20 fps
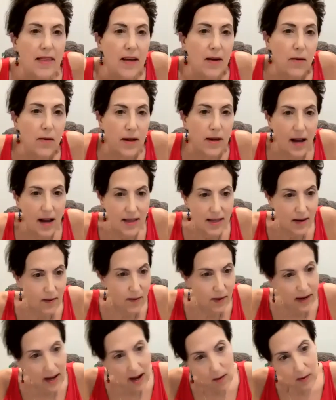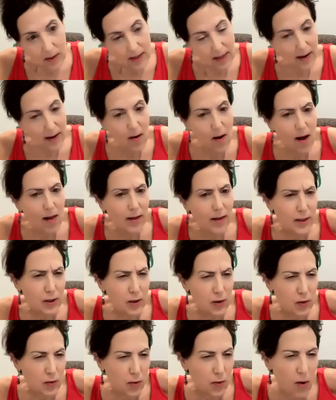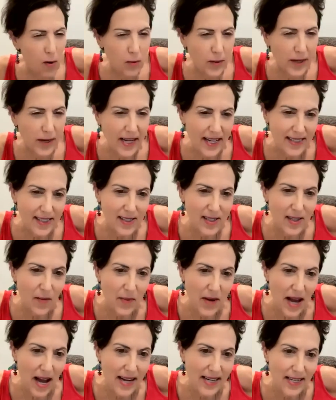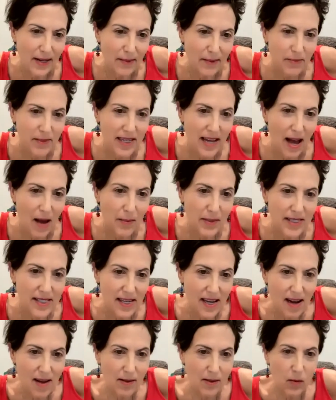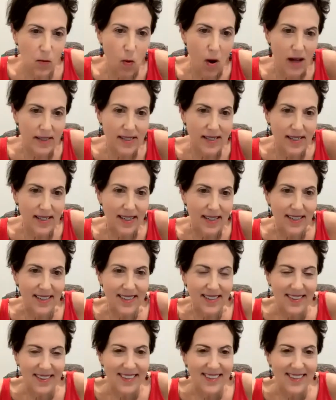I think we I think we got what they call a troll. We got some guy named Thomas Allen watching.